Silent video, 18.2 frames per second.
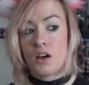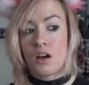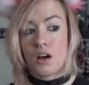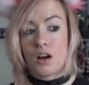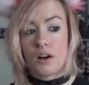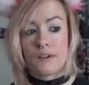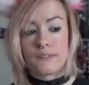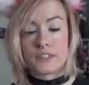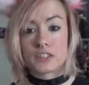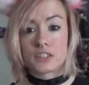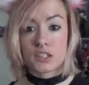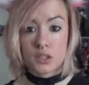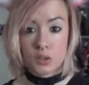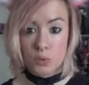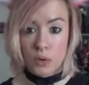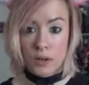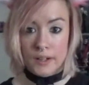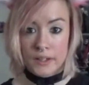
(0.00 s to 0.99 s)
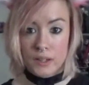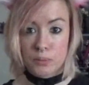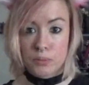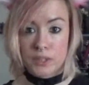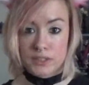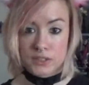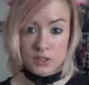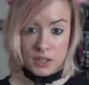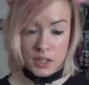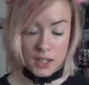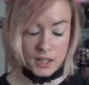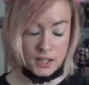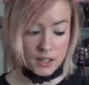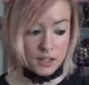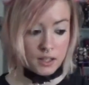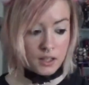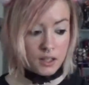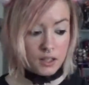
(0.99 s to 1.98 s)
Um, it took a while, but that's
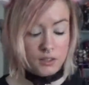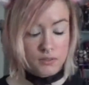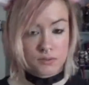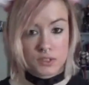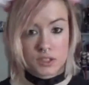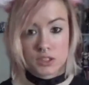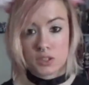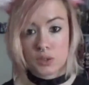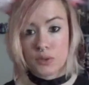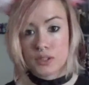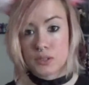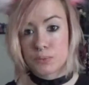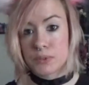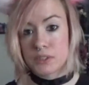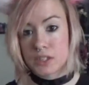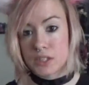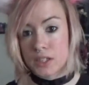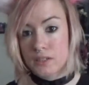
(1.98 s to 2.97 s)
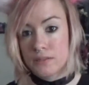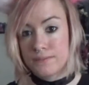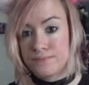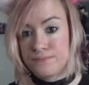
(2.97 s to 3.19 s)
okay. Um, she's always busy.